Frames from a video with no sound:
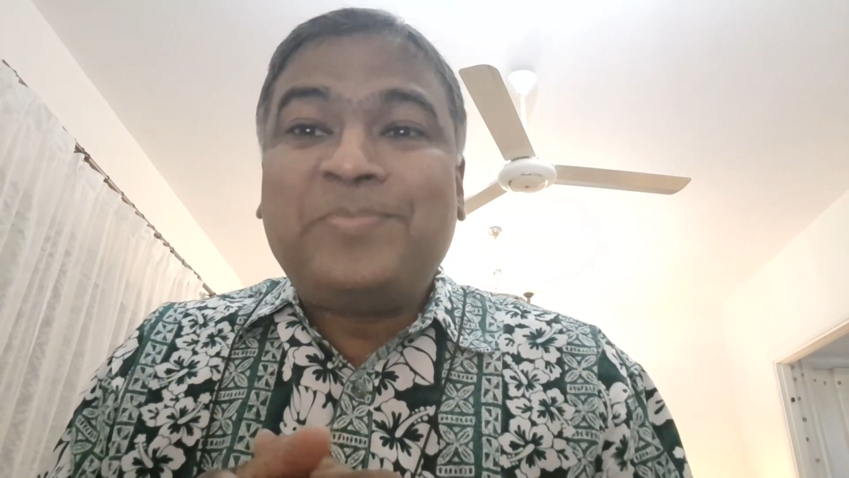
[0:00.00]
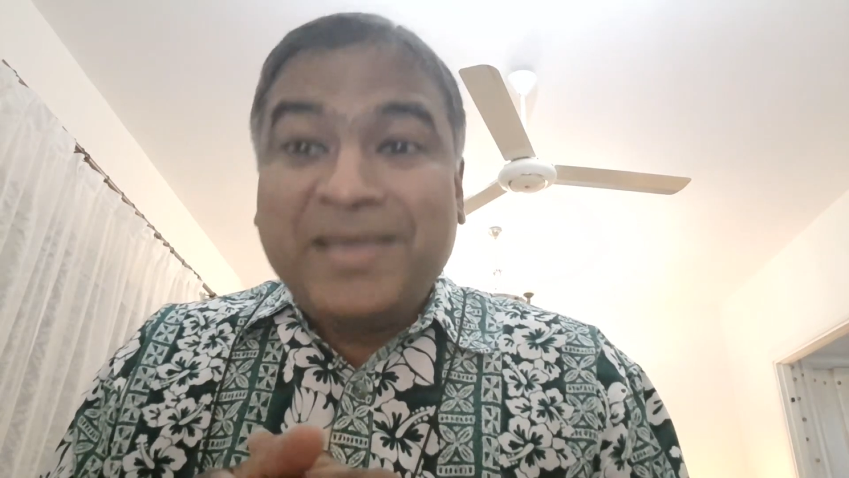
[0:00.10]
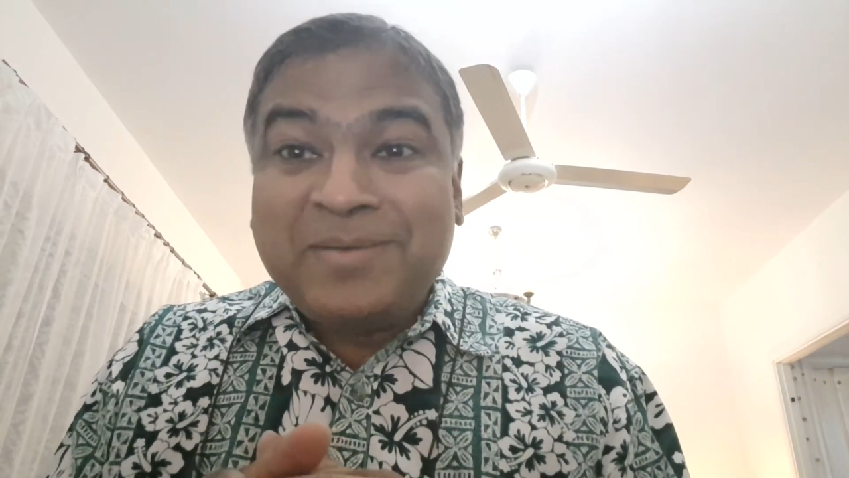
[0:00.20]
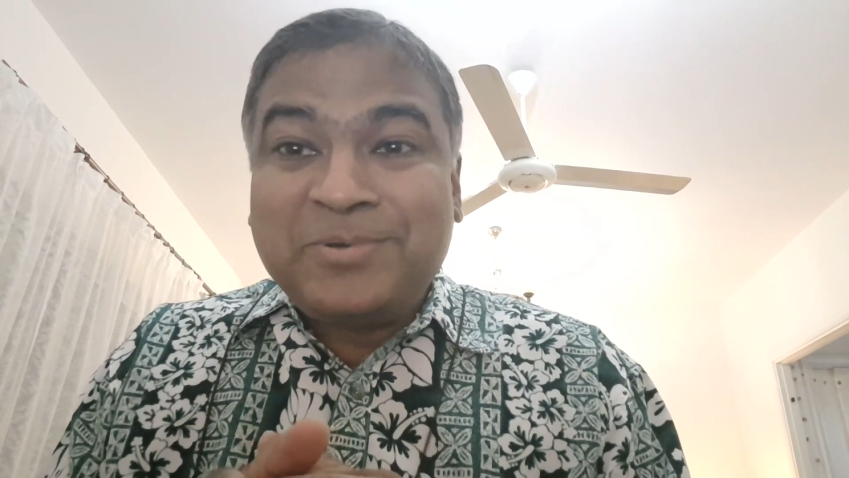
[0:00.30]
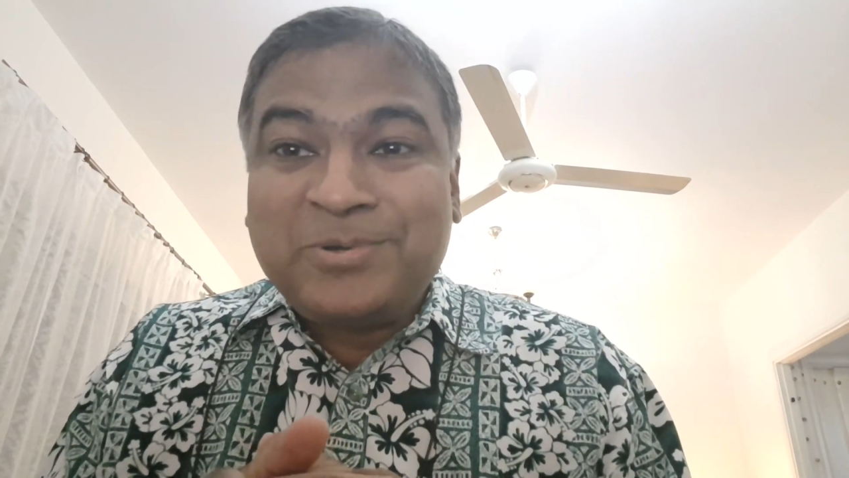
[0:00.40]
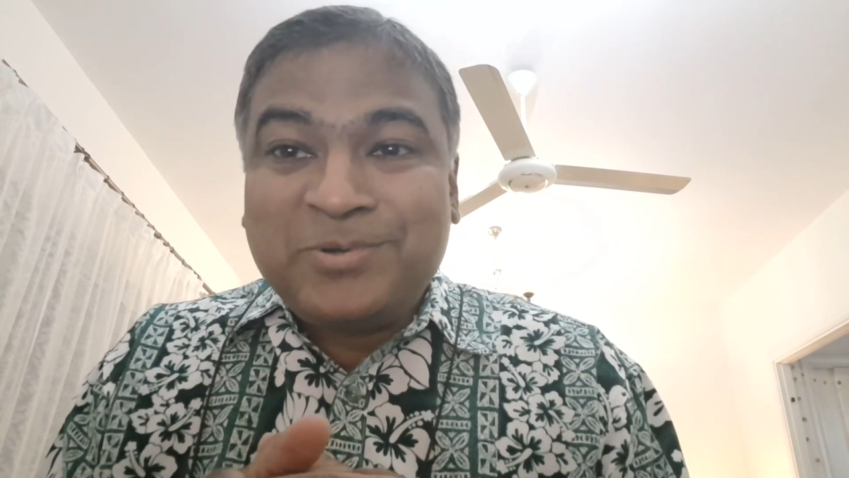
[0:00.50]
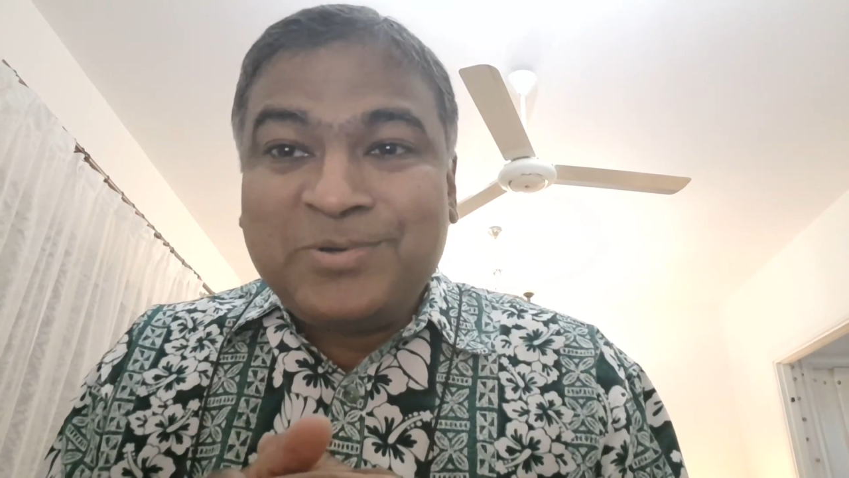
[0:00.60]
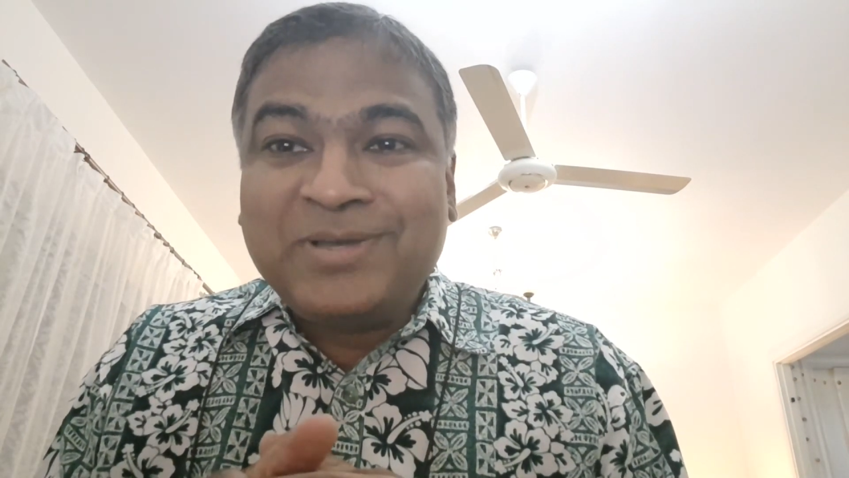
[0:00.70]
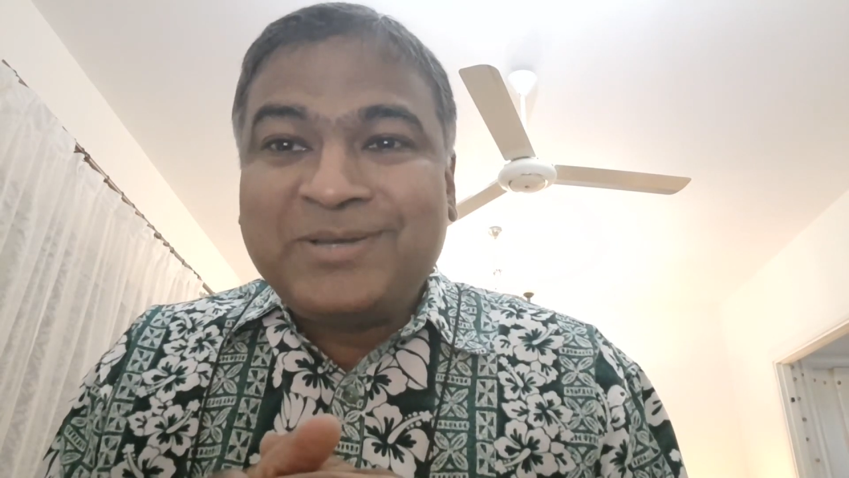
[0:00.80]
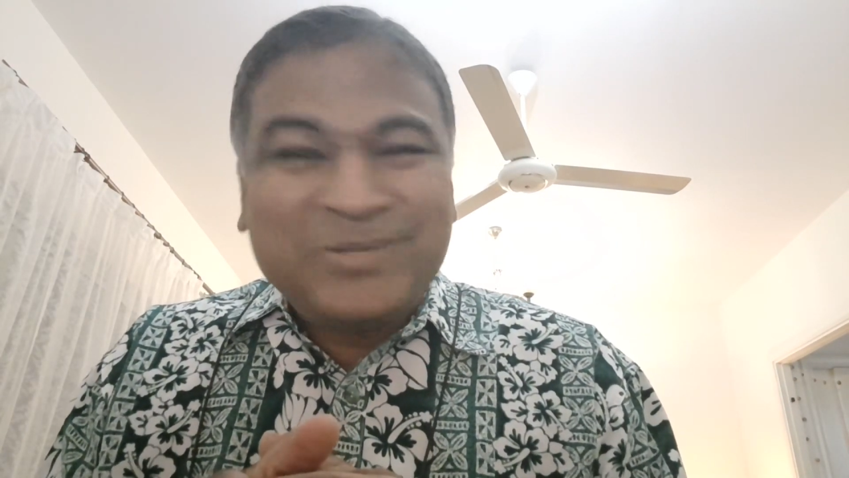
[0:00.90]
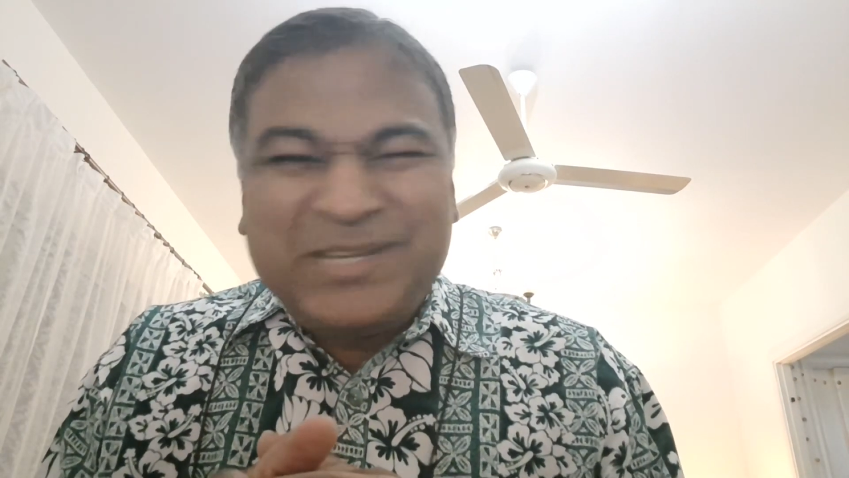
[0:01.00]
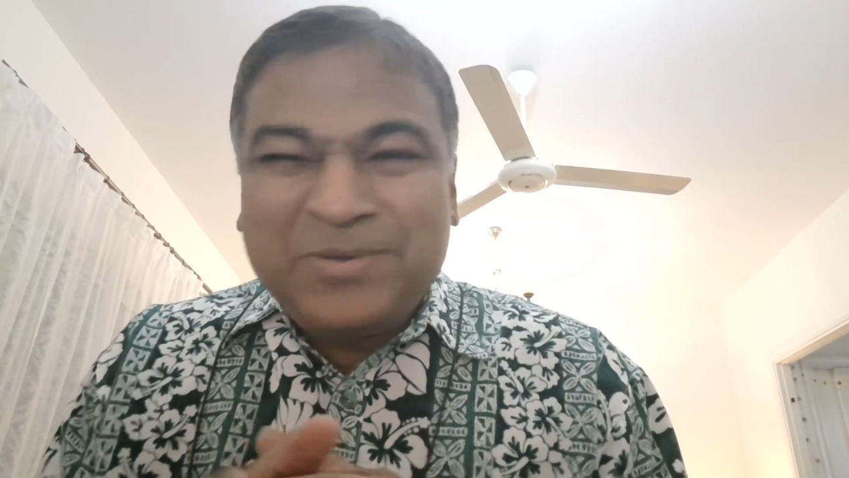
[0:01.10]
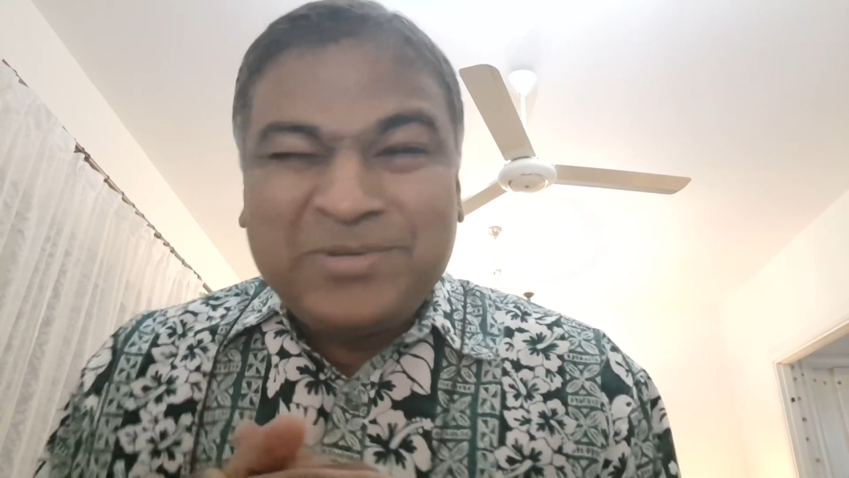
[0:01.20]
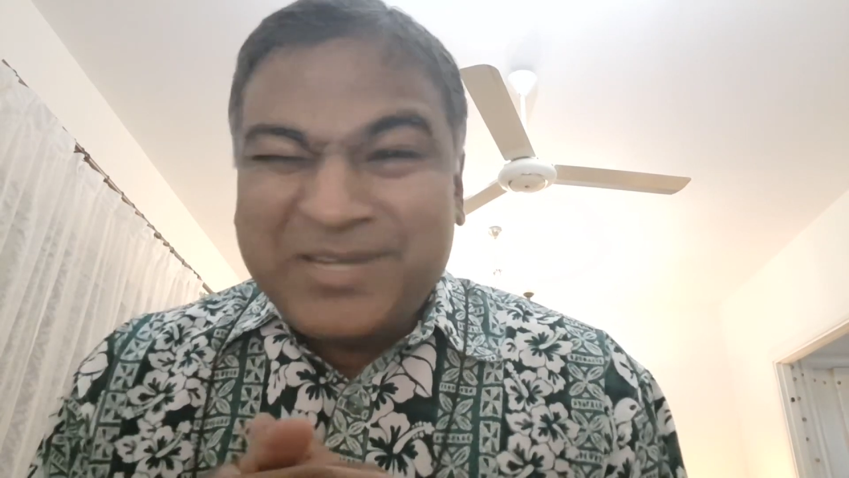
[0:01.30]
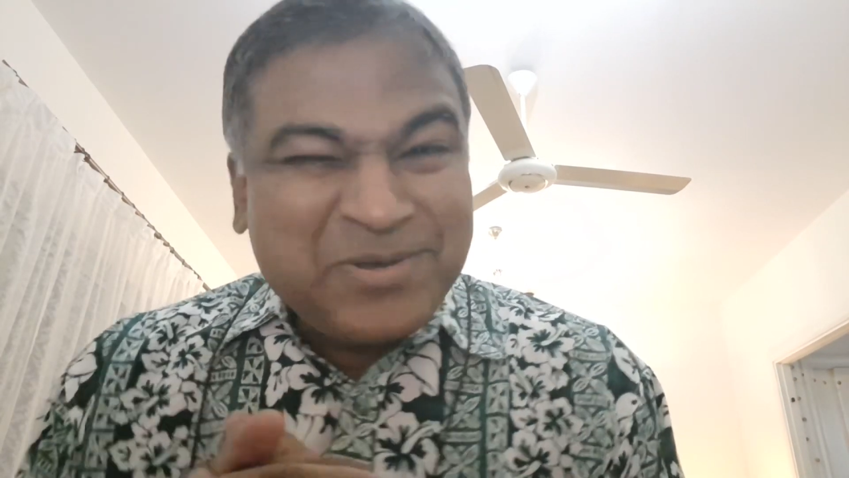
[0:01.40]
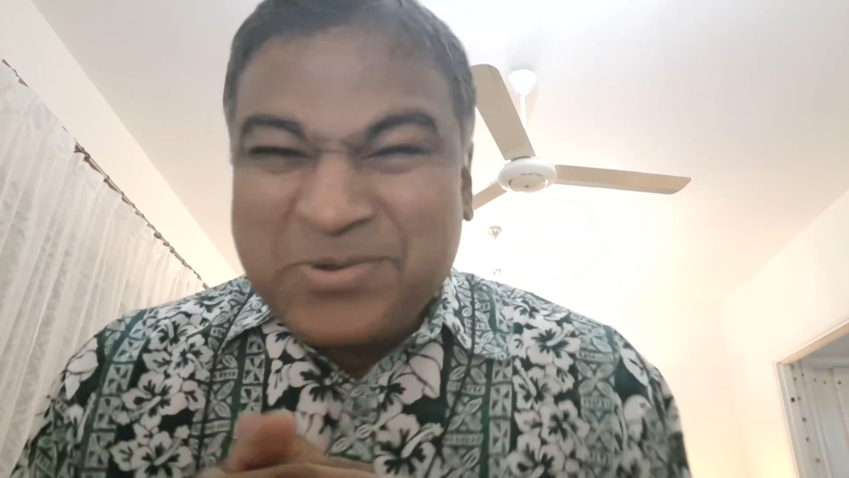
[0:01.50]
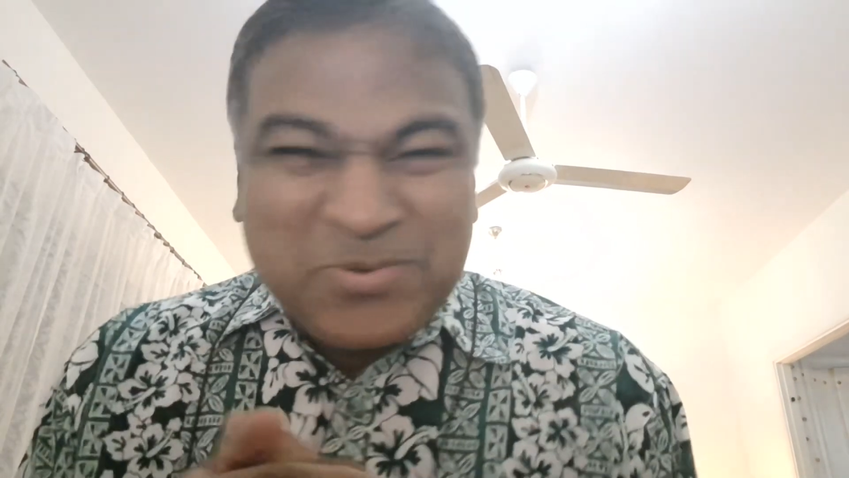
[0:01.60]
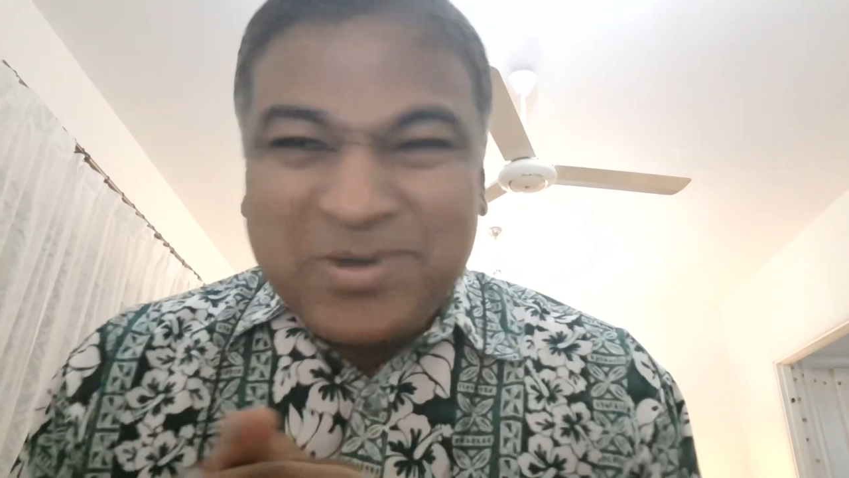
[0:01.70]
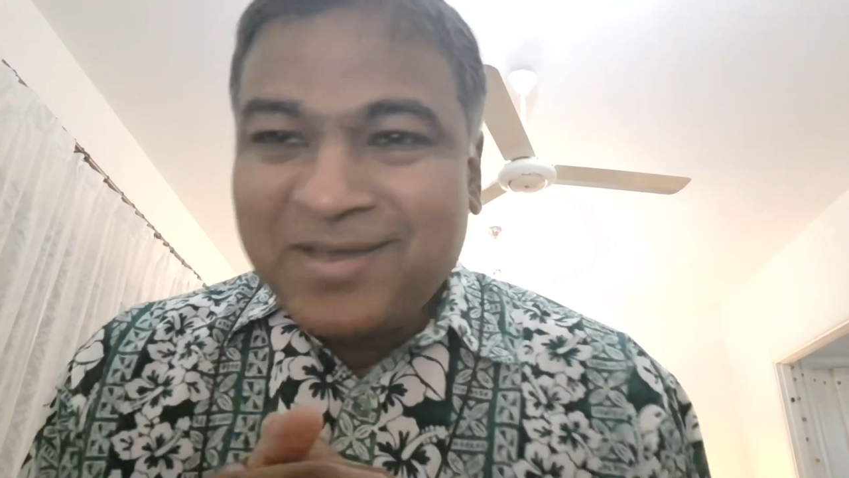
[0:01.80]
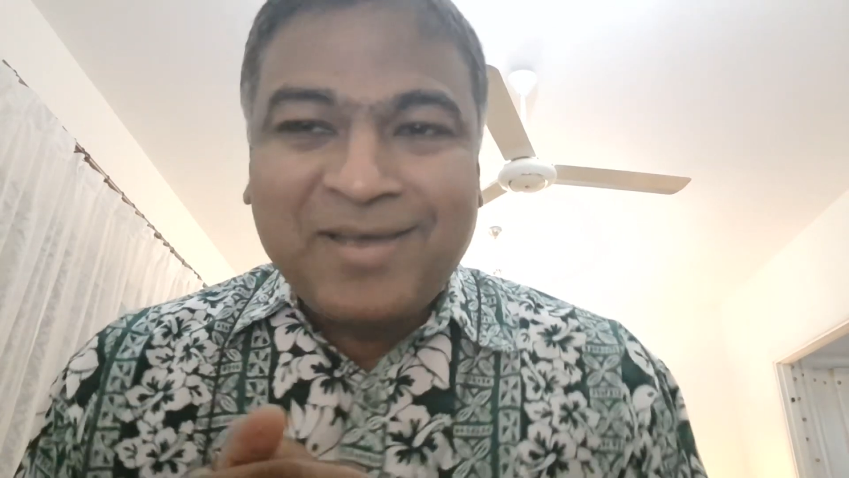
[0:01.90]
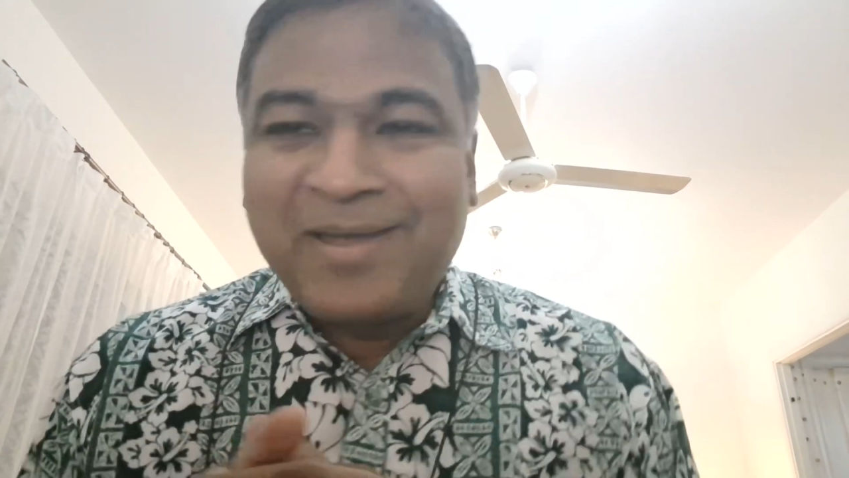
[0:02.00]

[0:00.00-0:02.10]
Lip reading: peekaboo, coochie coochie goo,